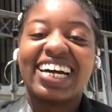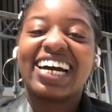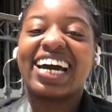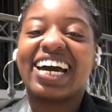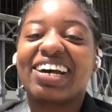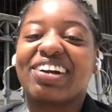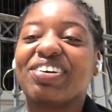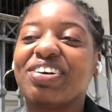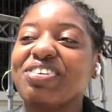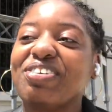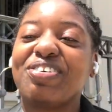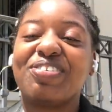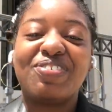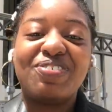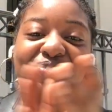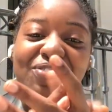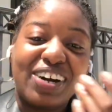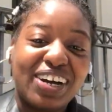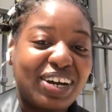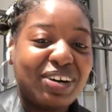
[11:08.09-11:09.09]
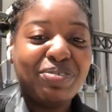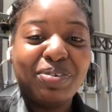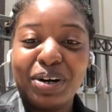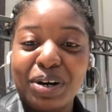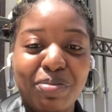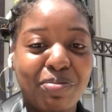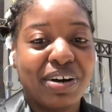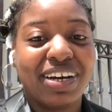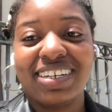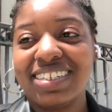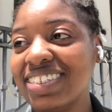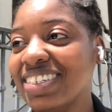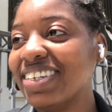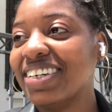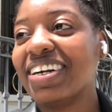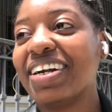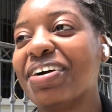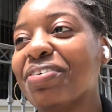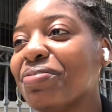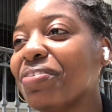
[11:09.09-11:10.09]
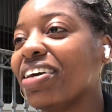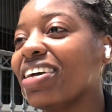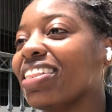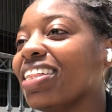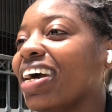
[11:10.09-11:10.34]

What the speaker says: I don't give a fuck, I'm on the bus, you know what I mean?